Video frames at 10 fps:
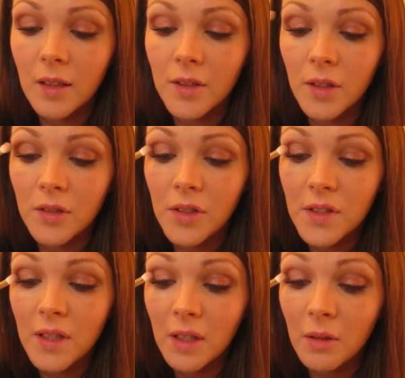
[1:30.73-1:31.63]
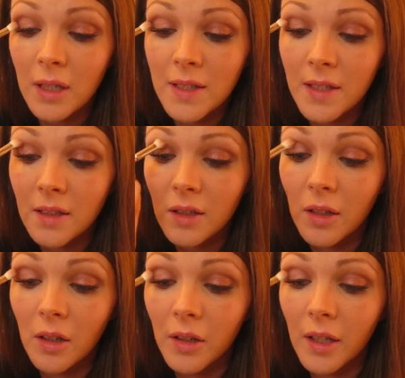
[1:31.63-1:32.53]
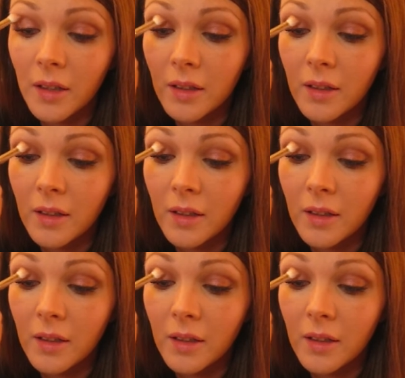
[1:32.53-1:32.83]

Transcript: So just in the crease in the corner,